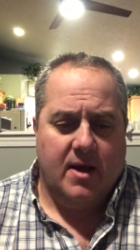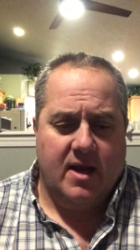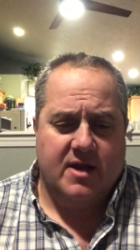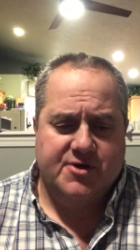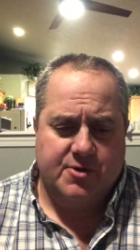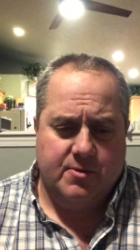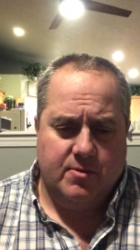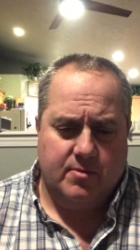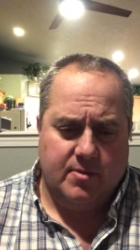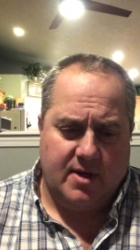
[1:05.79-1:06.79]
And as
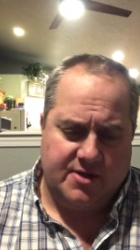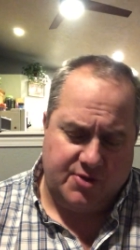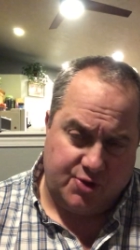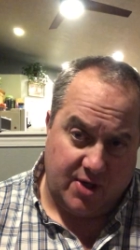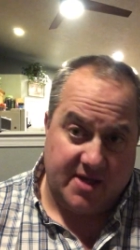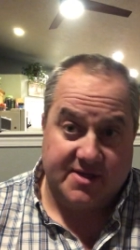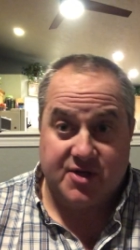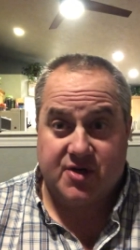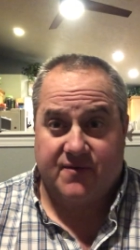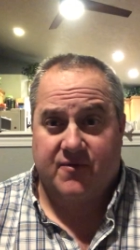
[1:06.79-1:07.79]
you as you
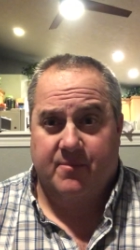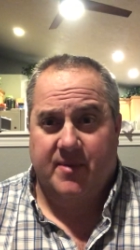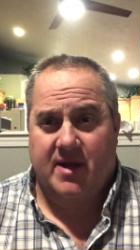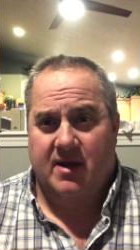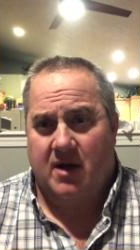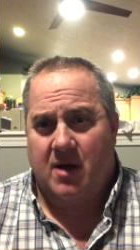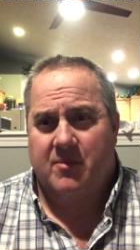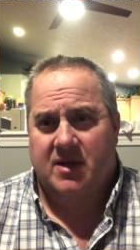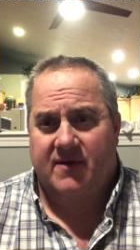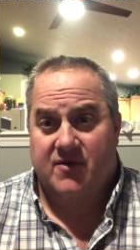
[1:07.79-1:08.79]
transition from being a
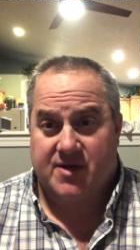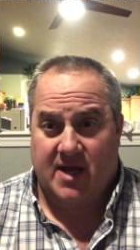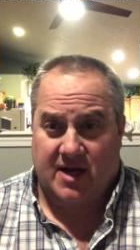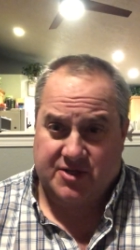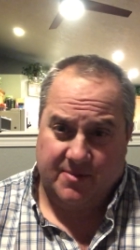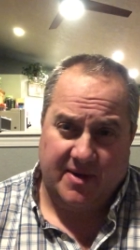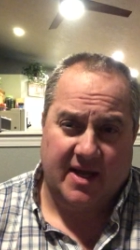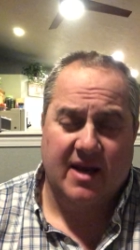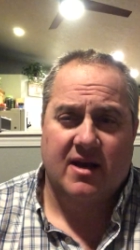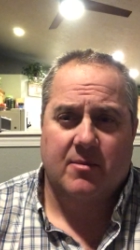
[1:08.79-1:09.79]
non-believer to actually
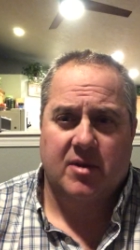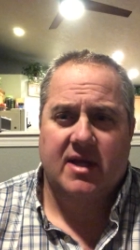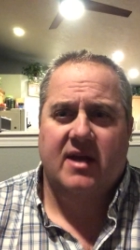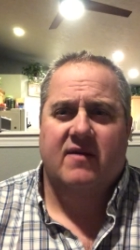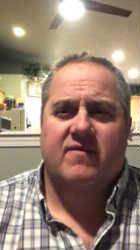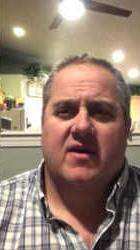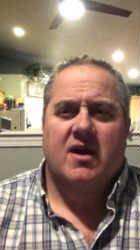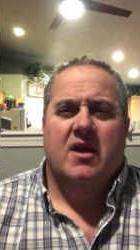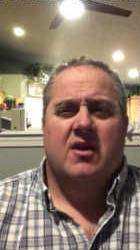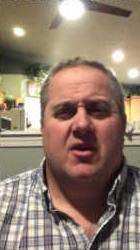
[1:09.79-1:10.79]
beginning to believe,
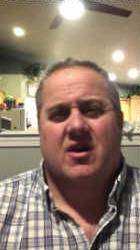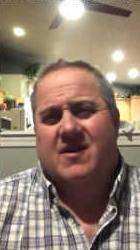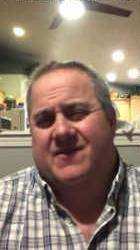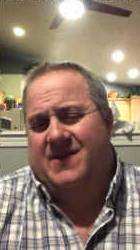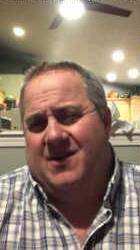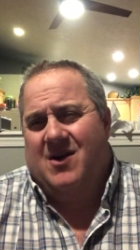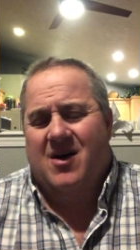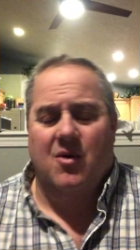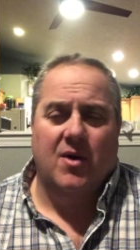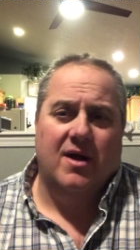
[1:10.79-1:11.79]
you're going to see,
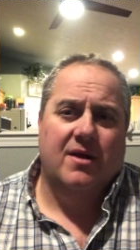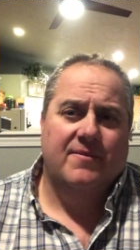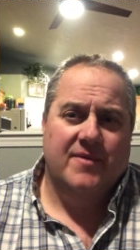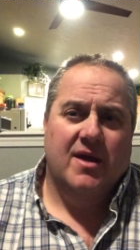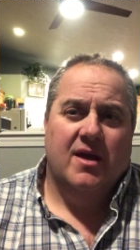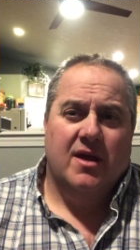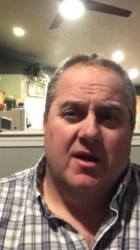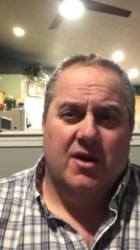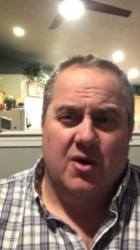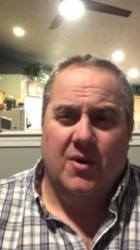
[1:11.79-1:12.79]
oh well,
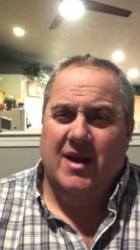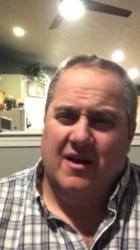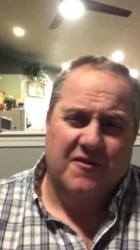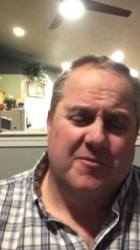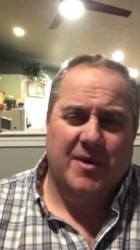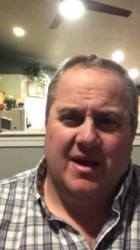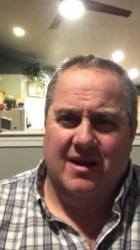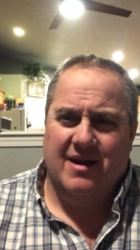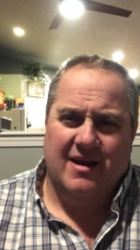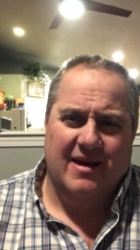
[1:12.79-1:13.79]
you know, he loves
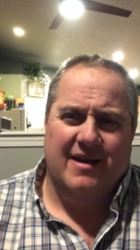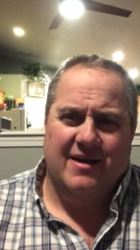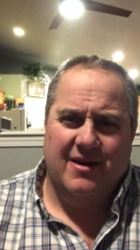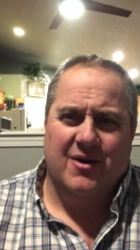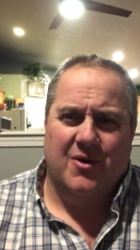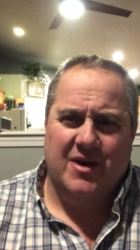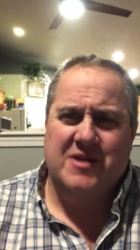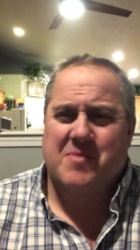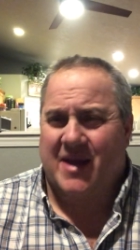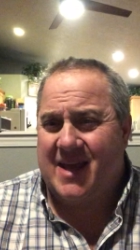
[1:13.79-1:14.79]
me and you know, and
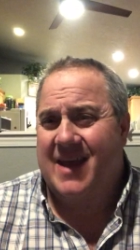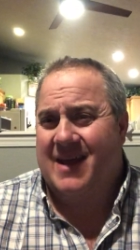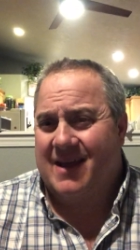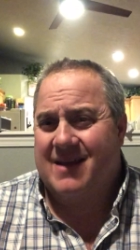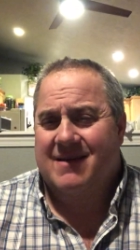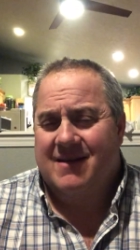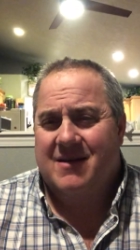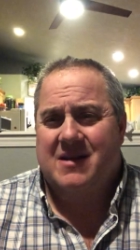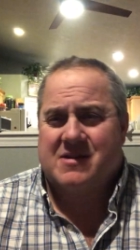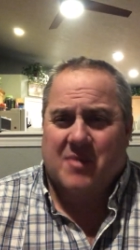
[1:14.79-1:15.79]
he's my king,
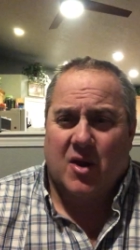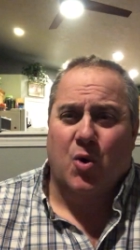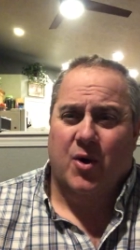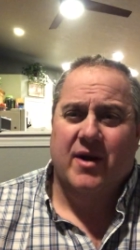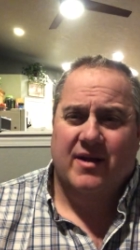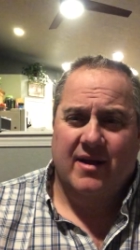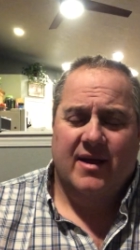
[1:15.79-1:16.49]
he's my lord.